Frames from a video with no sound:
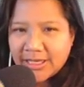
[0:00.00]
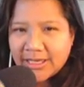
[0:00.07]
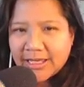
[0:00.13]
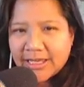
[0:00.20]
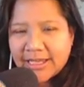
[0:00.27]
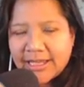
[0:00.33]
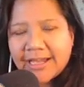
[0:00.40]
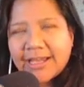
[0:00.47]

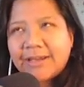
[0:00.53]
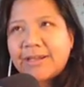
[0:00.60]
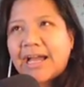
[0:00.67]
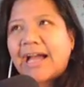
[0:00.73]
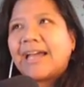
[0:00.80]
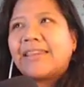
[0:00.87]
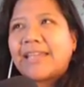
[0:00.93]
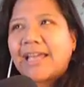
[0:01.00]
I
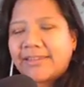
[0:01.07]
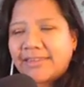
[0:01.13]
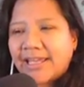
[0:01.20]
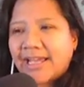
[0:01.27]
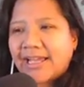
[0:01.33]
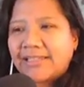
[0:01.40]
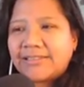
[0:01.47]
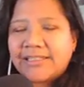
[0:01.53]
like the
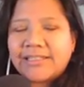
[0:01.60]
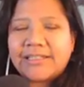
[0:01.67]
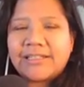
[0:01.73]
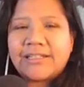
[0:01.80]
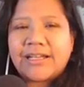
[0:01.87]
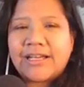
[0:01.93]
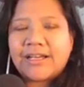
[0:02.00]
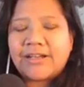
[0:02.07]
idea
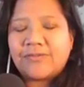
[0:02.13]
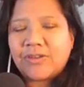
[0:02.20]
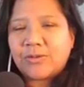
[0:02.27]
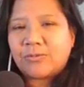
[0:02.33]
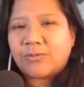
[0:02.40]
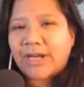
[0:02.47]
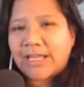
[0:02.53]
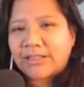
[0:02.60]
of you
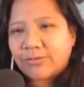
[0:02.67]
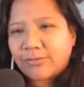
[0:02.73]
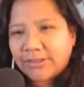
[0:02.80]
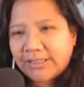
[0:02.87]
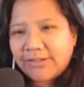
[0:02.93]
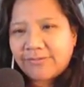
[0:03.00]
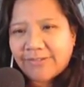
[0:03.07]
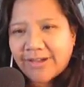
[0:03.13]
write
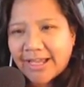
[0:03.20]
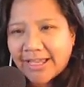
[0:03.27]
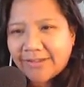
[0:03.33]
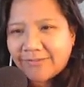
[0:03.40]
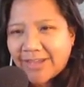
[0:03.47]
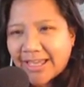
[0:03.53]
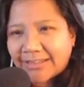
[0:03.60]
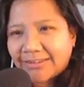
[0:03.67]
25
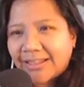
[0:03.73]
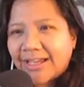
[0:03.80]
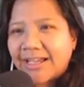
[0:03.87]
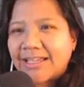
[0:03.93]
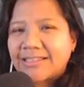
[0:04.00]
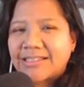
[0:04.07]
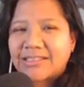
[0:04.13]
headlines and you